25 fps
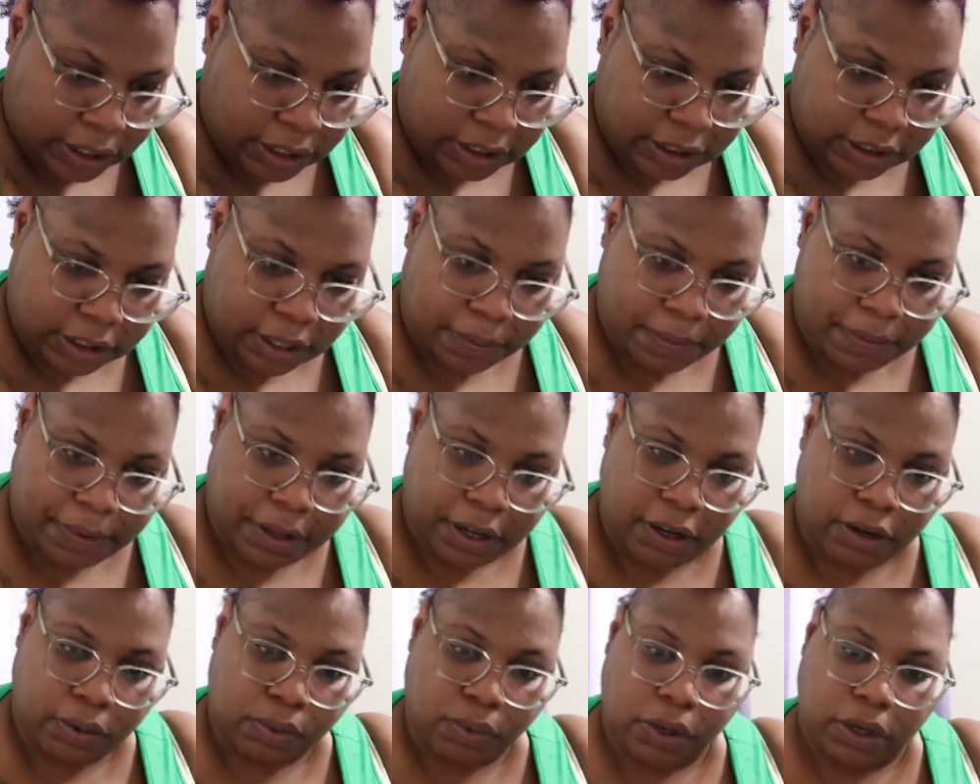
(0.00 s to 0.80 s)
this
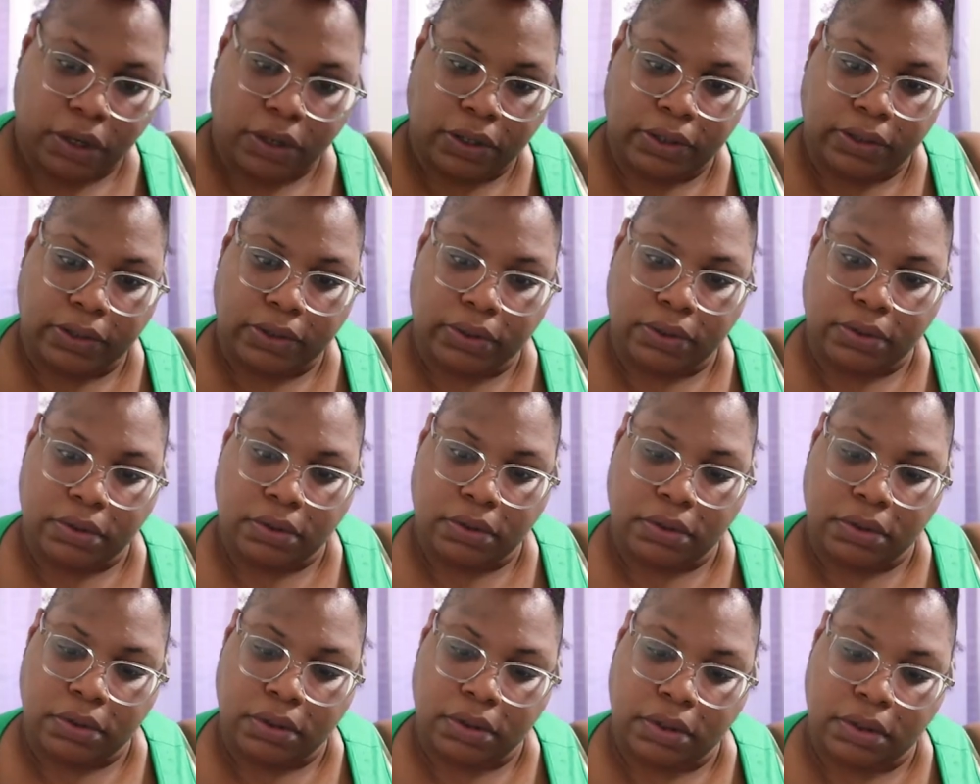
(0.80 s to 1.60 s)
Camille
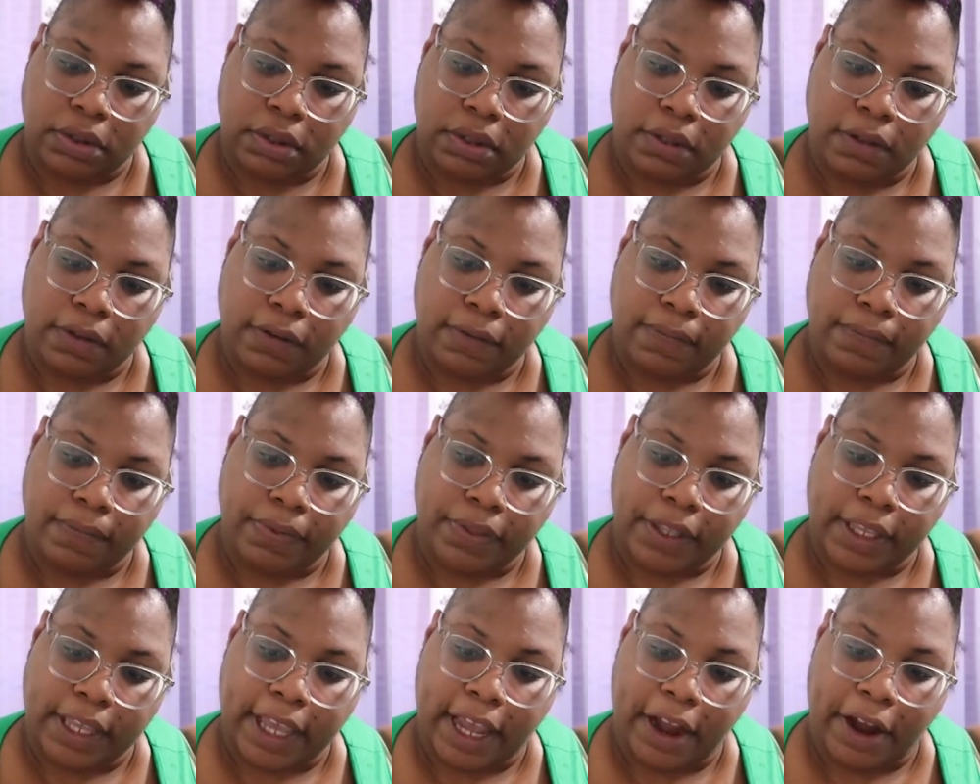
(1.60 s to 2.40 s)
Rose
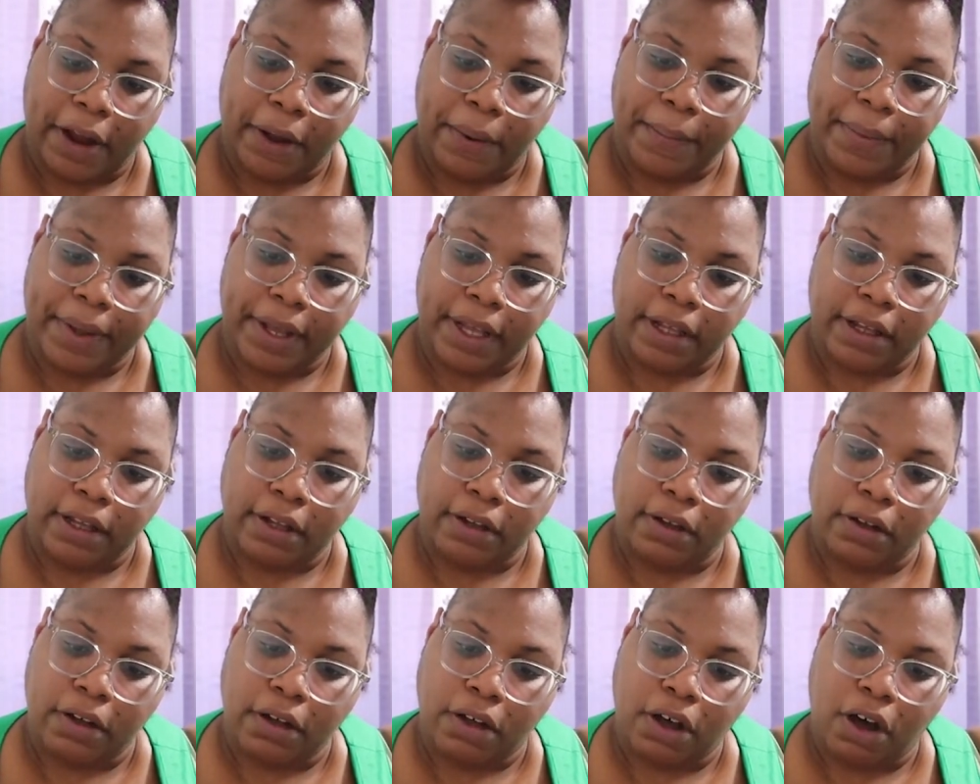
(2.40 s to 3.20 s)

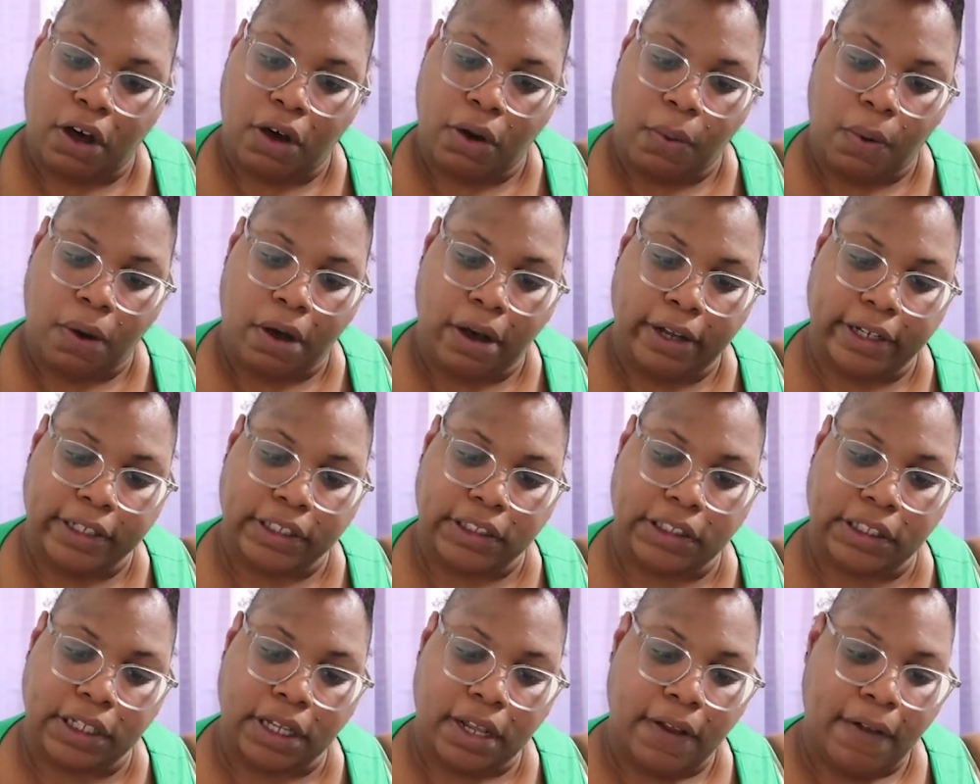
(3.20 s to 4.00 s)
Caramel
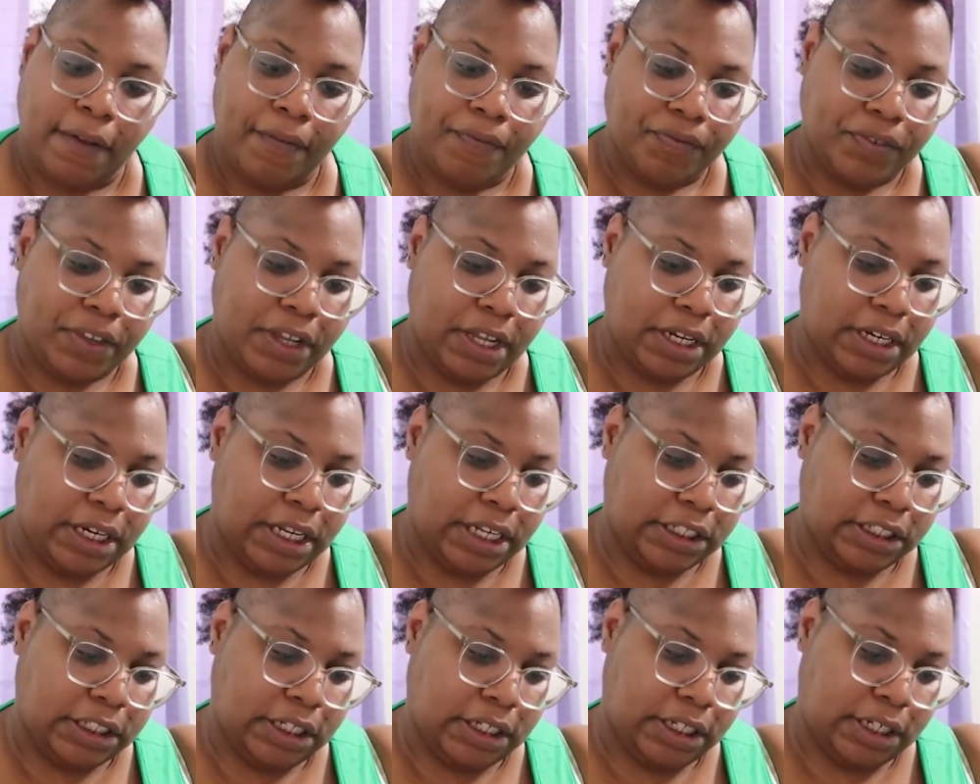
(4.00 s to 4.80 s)
Co-Wash
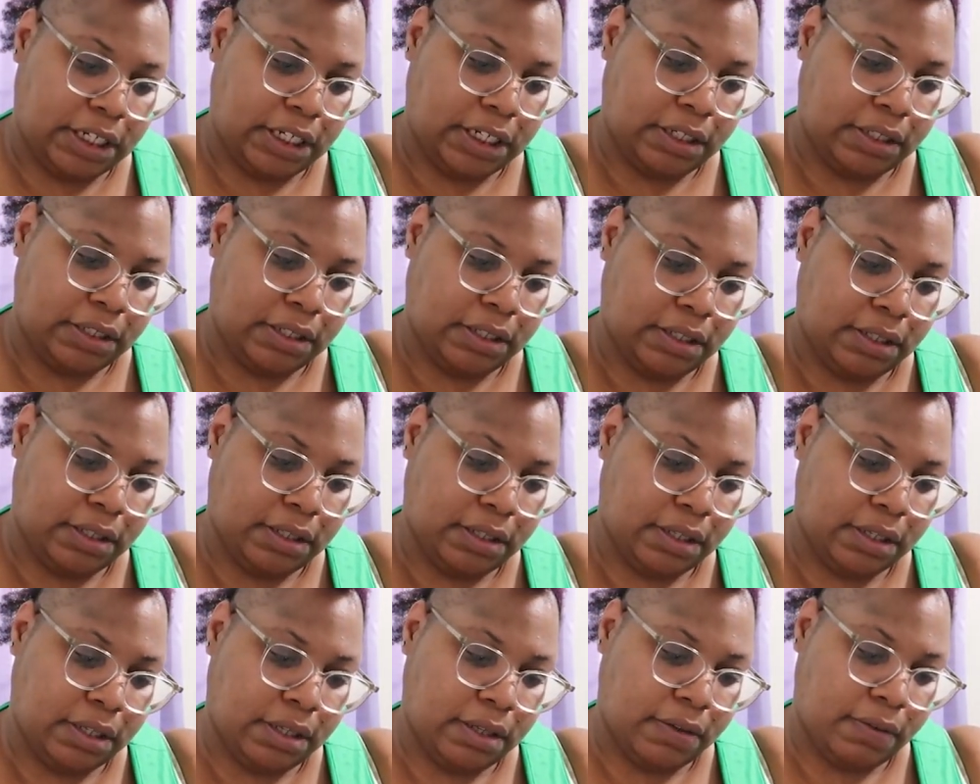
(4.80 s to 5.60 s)
conditioning,
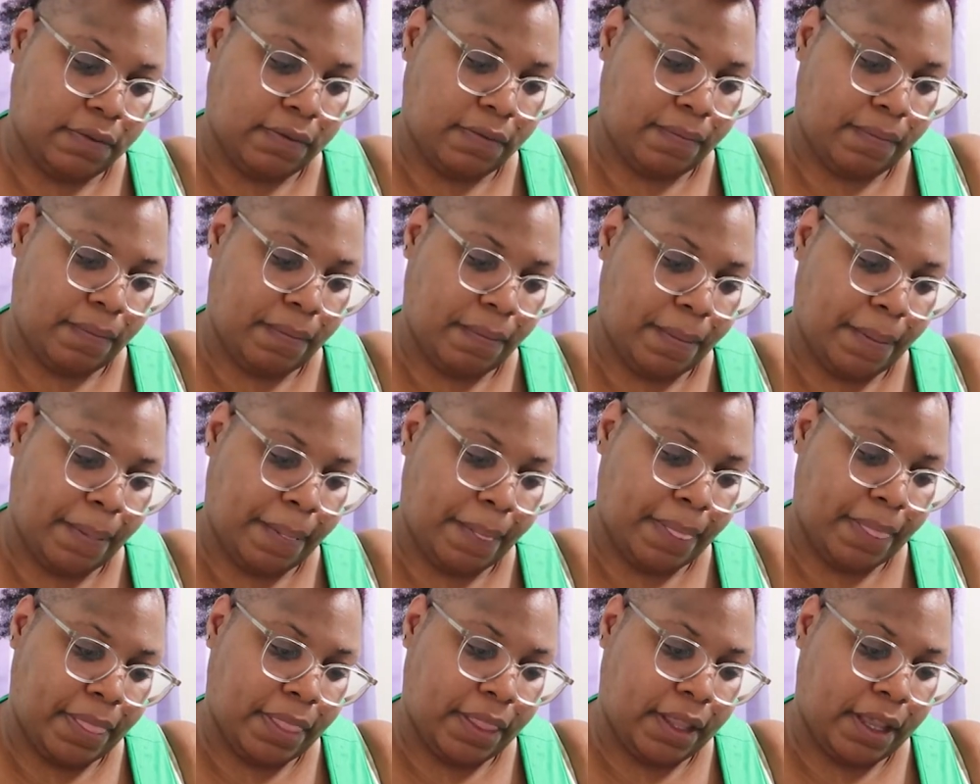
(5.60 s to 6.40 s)

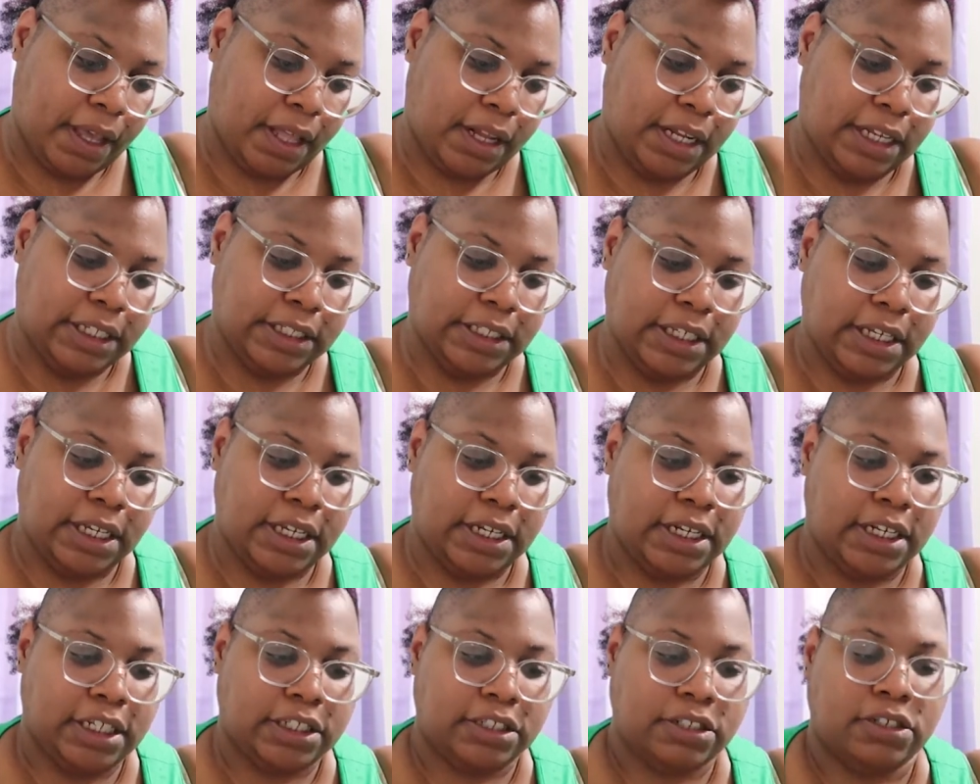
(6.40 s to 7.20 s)
cleansing
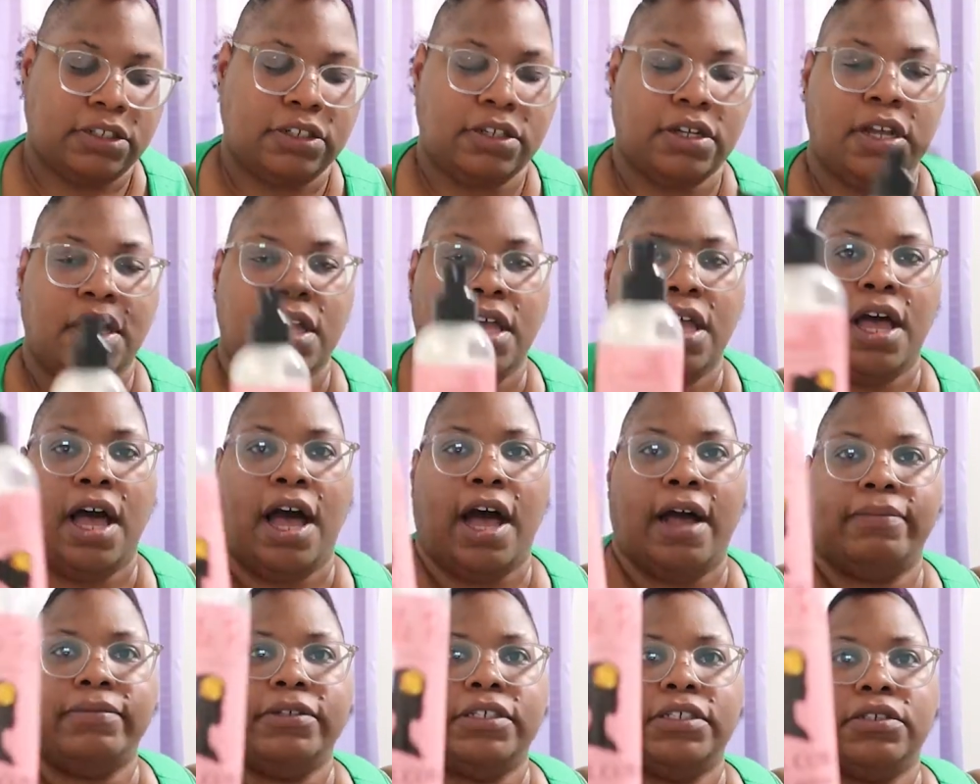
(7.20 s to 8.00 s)
conditioner.
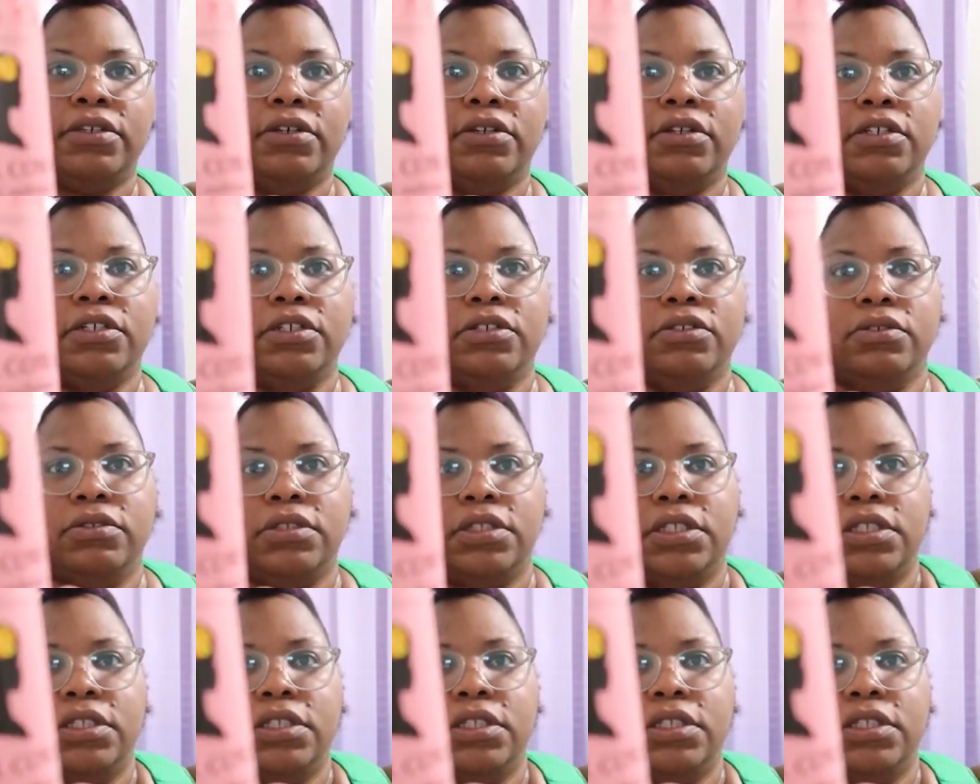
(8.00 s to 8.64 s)
I'm just gonna use